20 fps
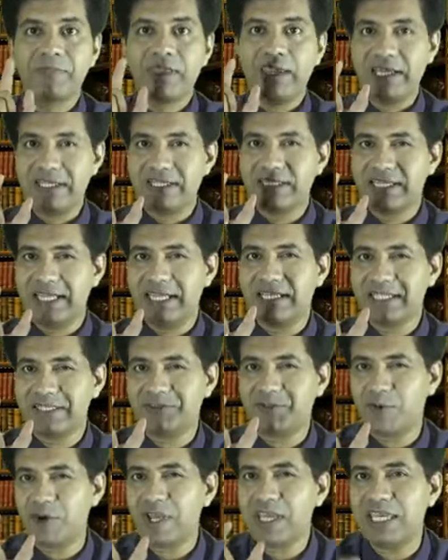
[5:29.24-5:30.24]
It's
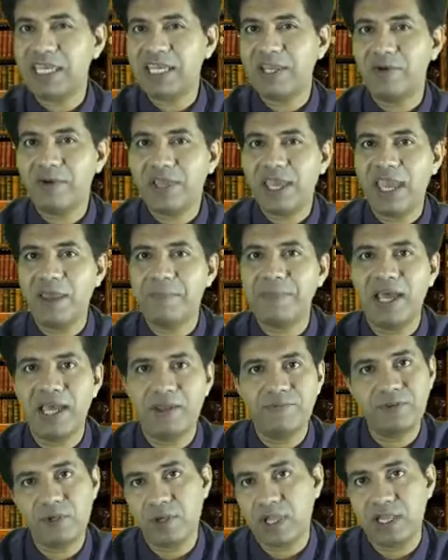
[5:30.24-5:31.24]
tricky, okay, but
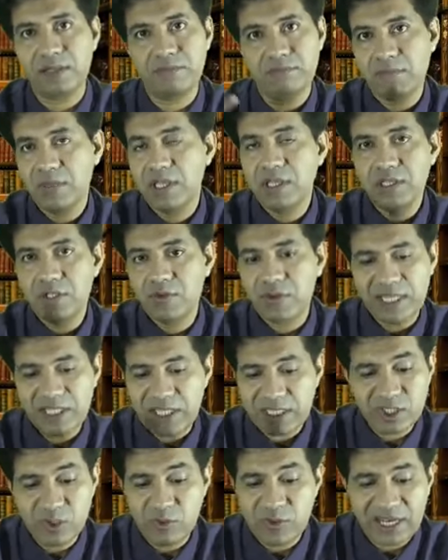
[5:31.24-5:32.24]
if you can
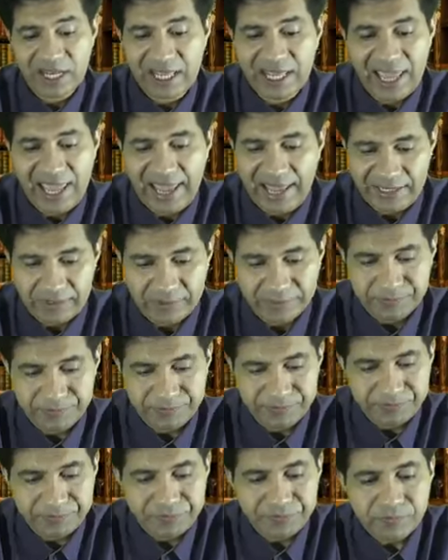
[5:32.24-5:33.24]
just do it again.
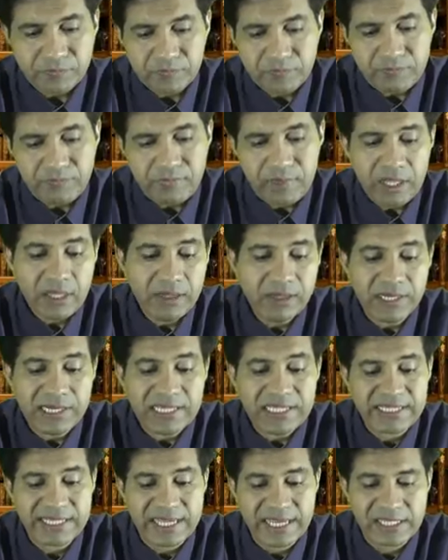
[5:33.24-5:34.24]

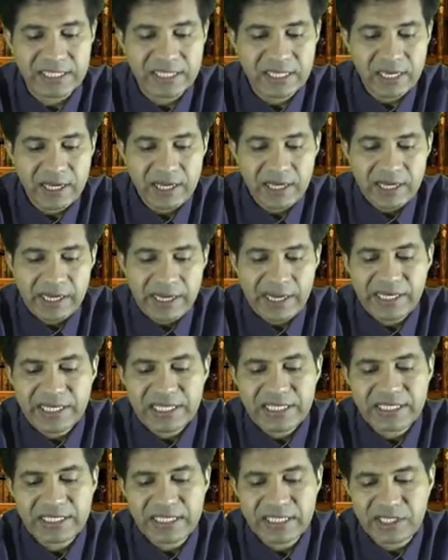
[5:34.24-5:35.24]
36. It
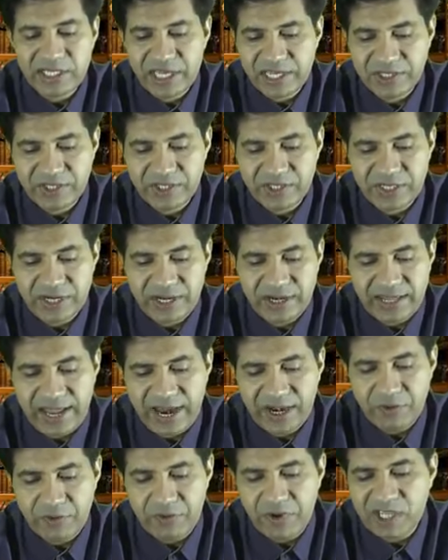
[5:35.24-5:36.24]
is suggested
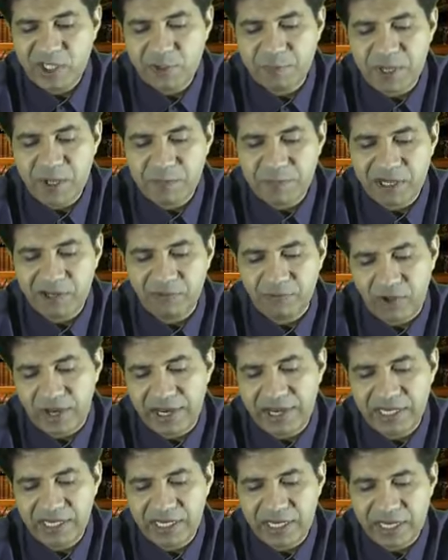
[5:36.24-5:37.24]
that rich people
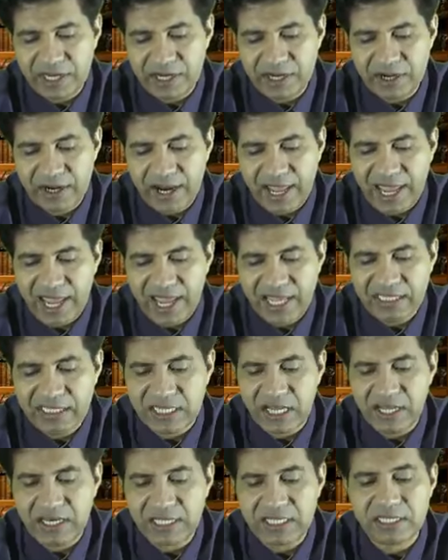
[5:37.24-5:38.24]
volunteer as
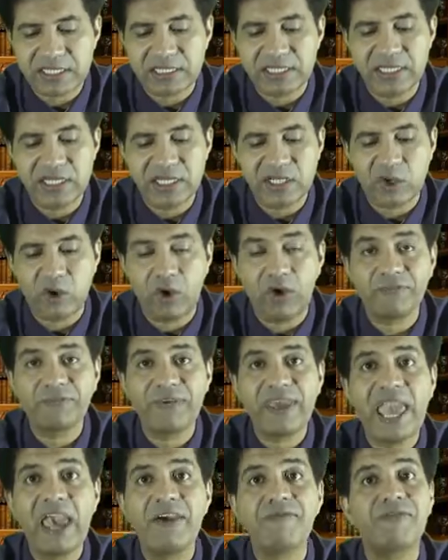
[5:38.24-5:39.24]
a result of
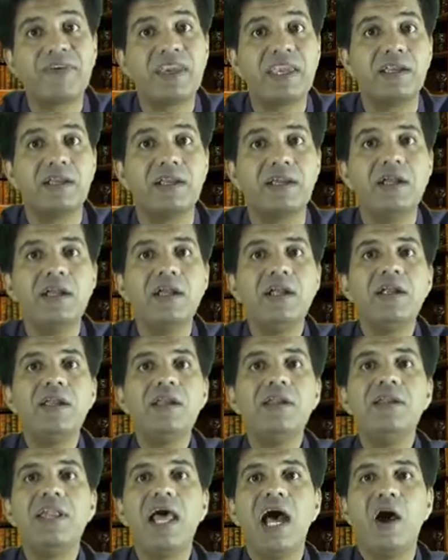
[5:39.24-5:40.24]
having.
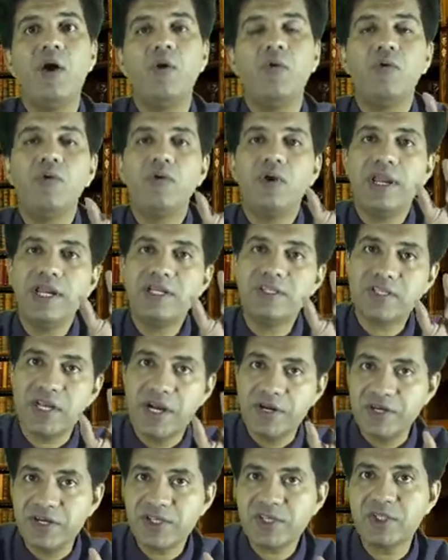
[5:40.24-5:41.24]
Now, it's
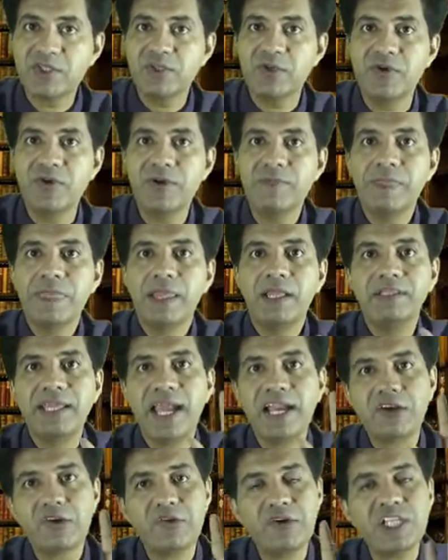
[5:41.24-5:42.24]
understood
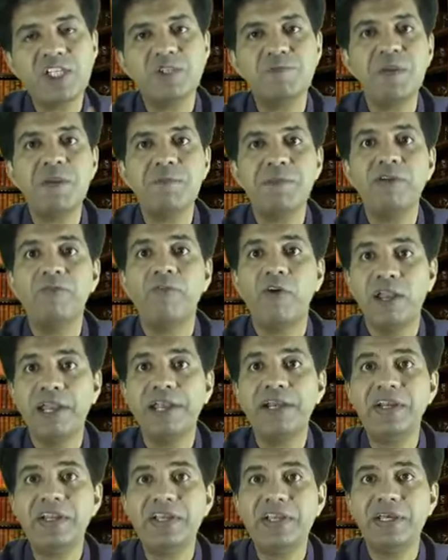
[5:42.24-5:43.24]
that rich people
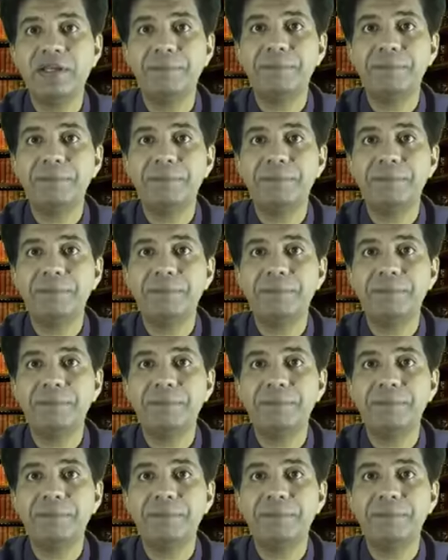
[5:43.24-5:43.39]
volunteer,